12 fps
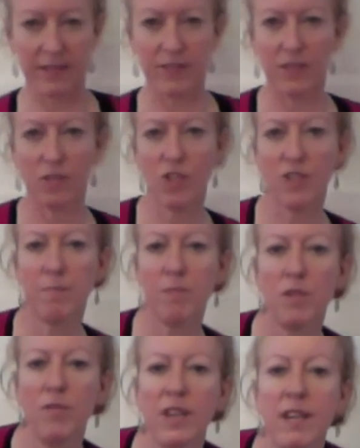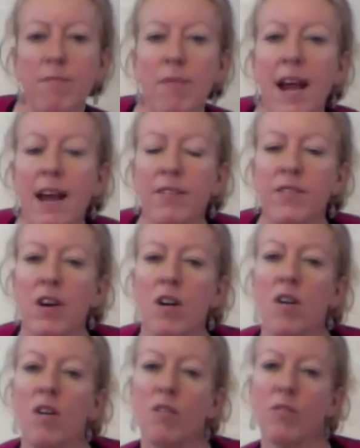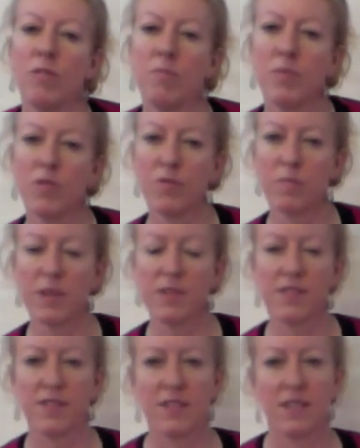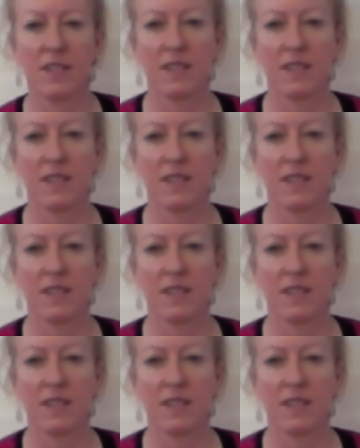So just moving around the whole movement.